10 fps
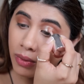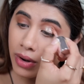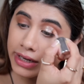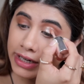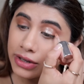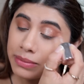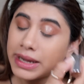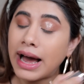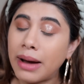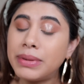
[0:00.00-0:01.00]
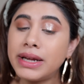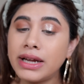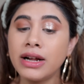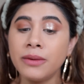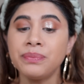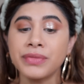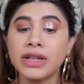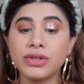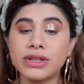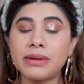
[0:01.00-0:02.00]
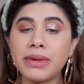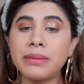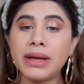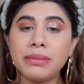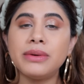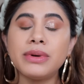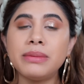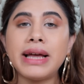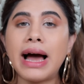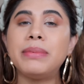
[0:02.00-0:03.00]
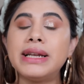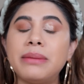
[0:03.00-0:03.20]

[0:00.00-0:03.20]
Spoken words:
oh, I need to be happy so that my baby will be happy.